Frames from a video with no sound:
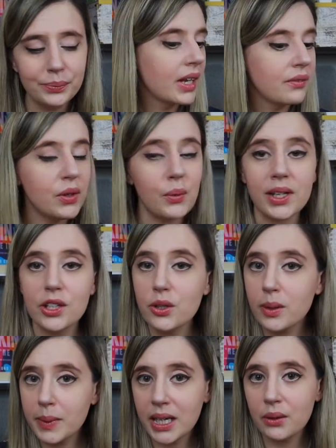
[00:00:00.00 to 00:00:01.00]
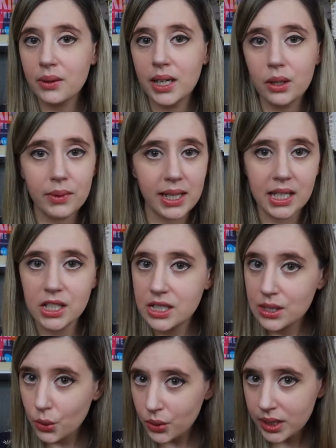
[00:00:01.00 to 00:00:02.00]
If you want to do a buddy read, we can
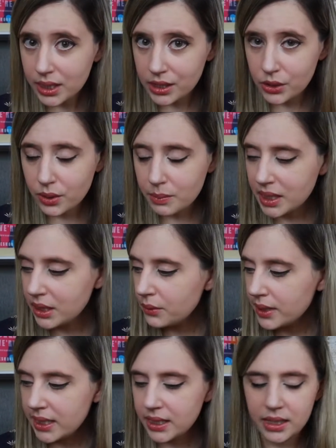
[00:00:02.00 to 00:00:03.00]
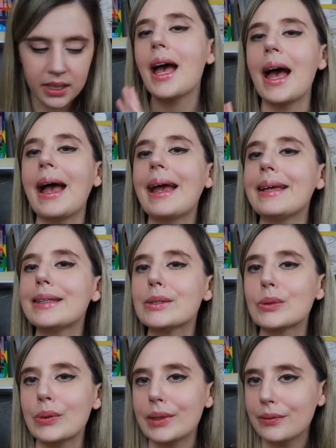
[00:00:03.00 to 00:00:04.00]
totally do a buddy read. I
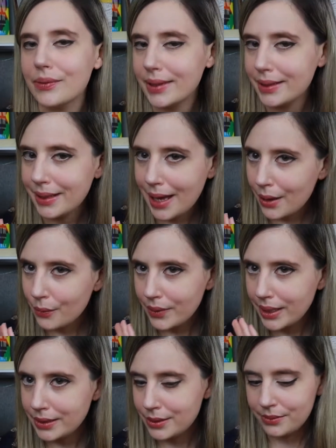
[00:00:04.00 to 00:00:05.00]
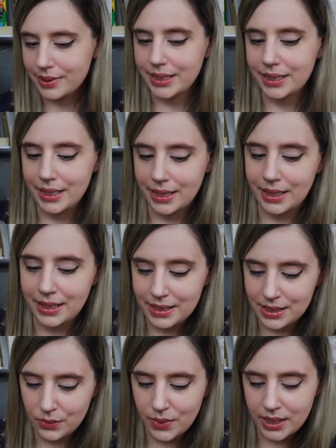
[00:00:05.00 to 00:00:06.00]
sort of can't wait to read
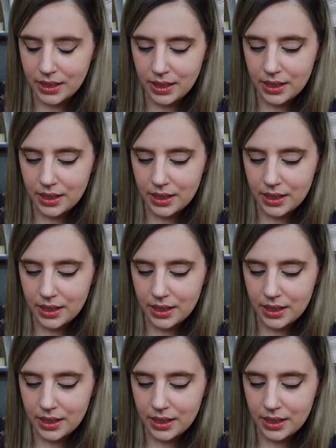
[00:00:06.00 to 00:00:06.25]
this one